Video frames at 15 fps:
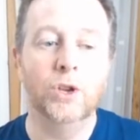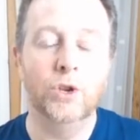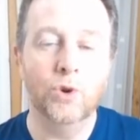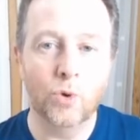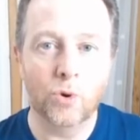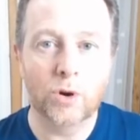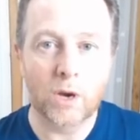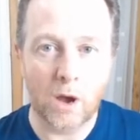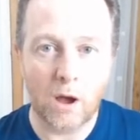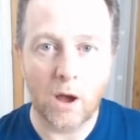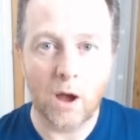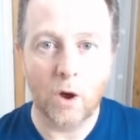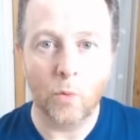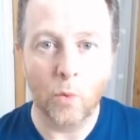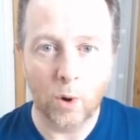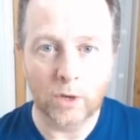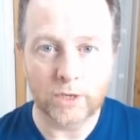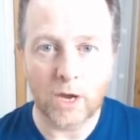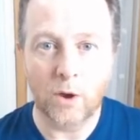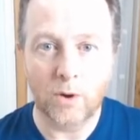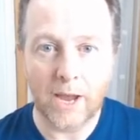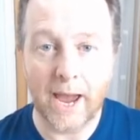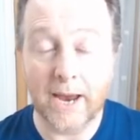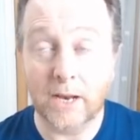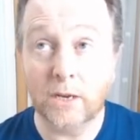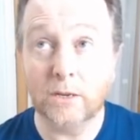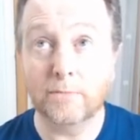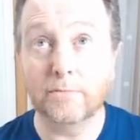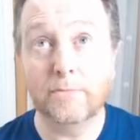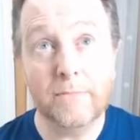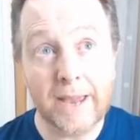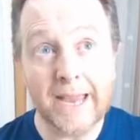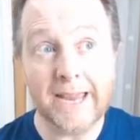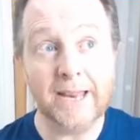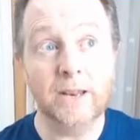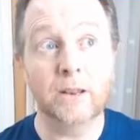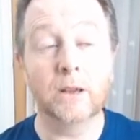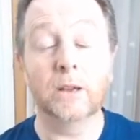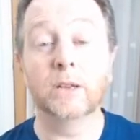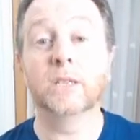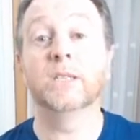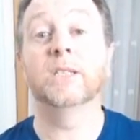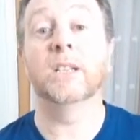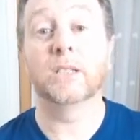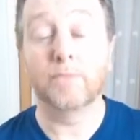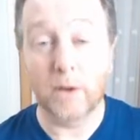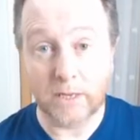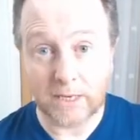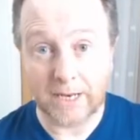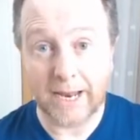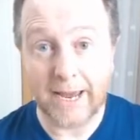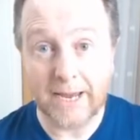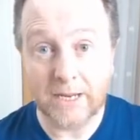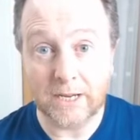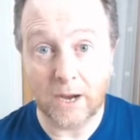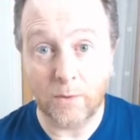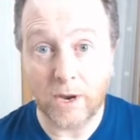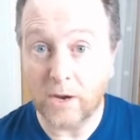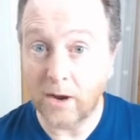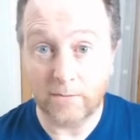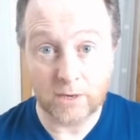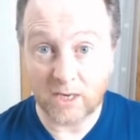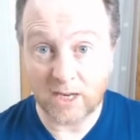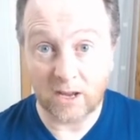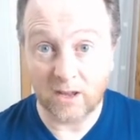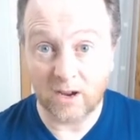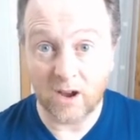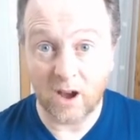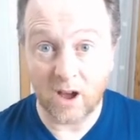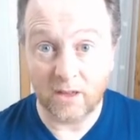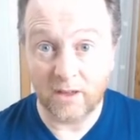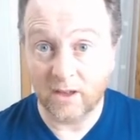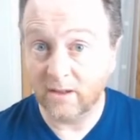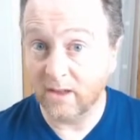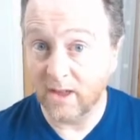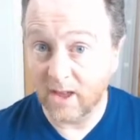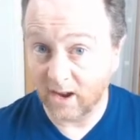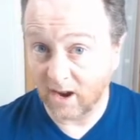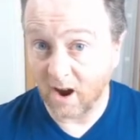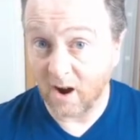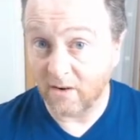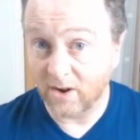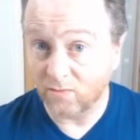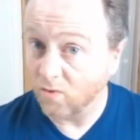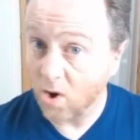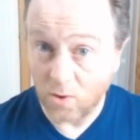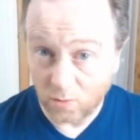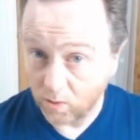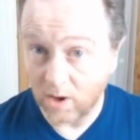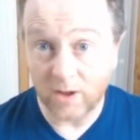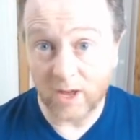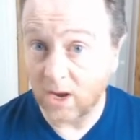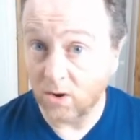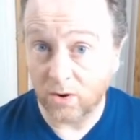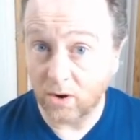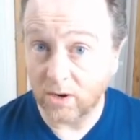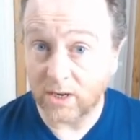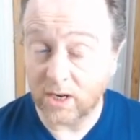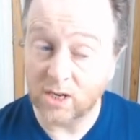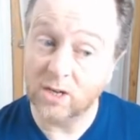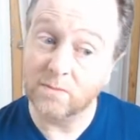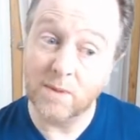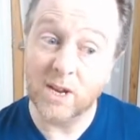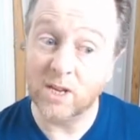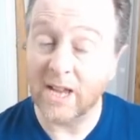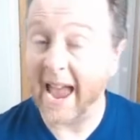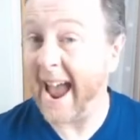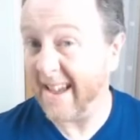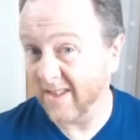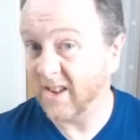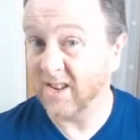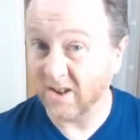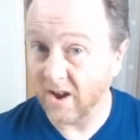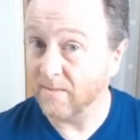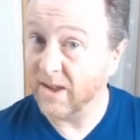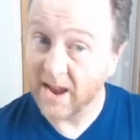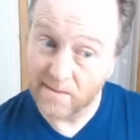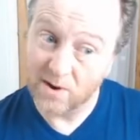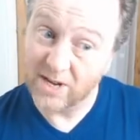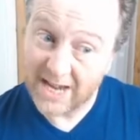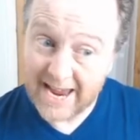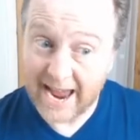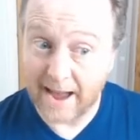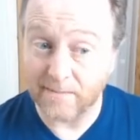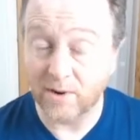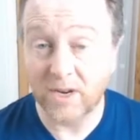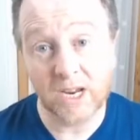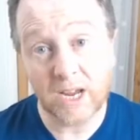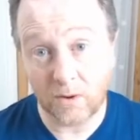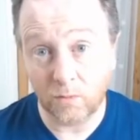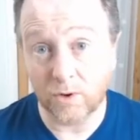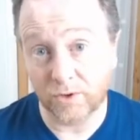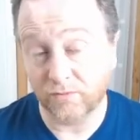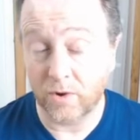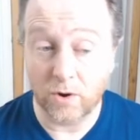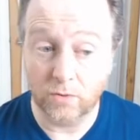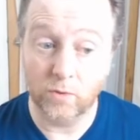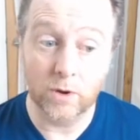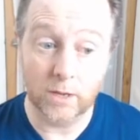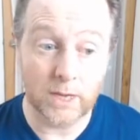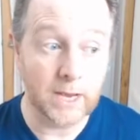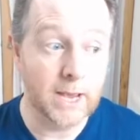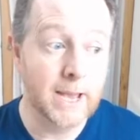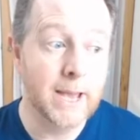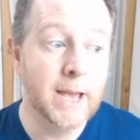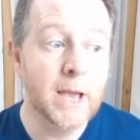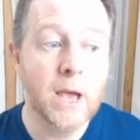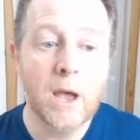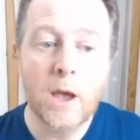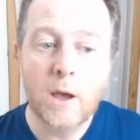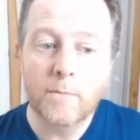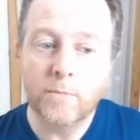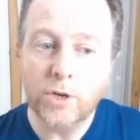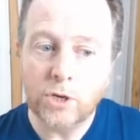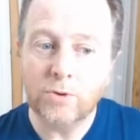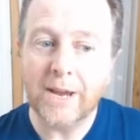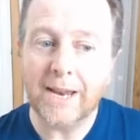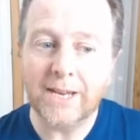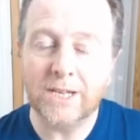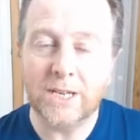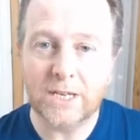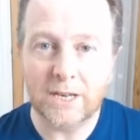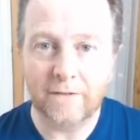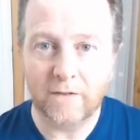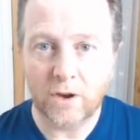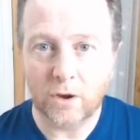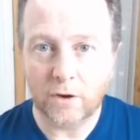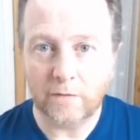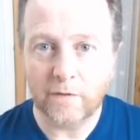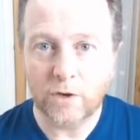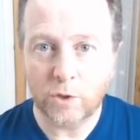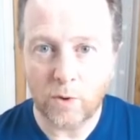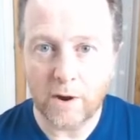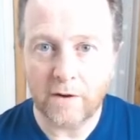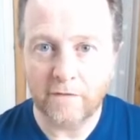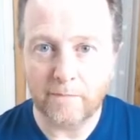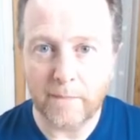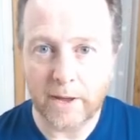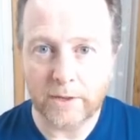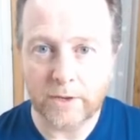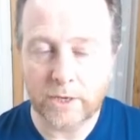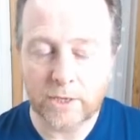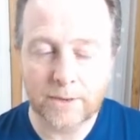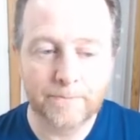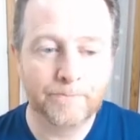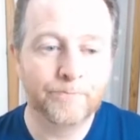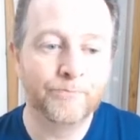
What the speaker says: your car was okay. It doesn't mean that 6 months later, when you come to sell the car, that the car is roadworthy or not. It just means that at the time the MOT happened, it was roadworthy. But you get a certificate for 12 months.